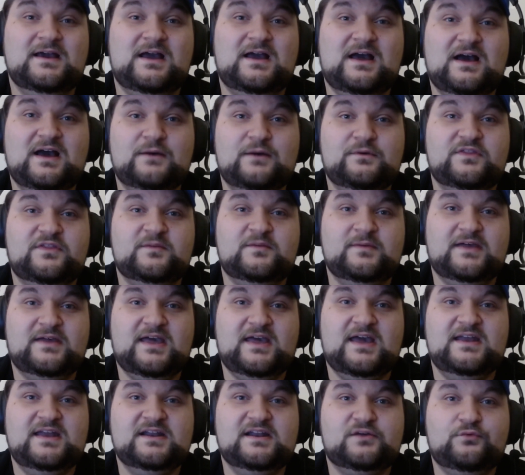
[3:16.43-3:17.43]
with a
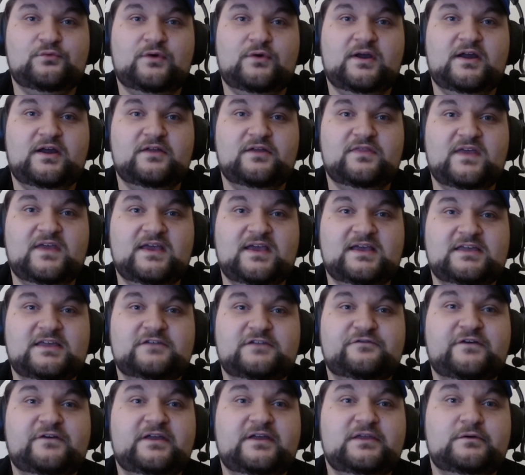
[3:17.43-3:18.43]
mechanic where they can
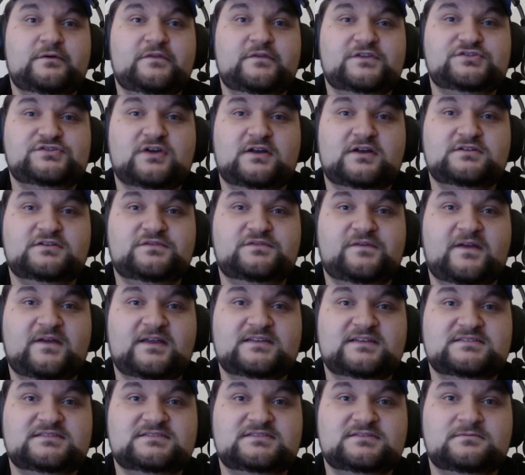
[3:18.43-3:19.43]
fight you in the charge
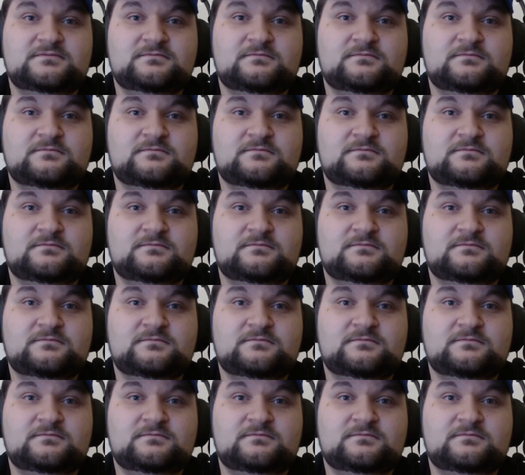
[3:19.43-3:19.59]
phase.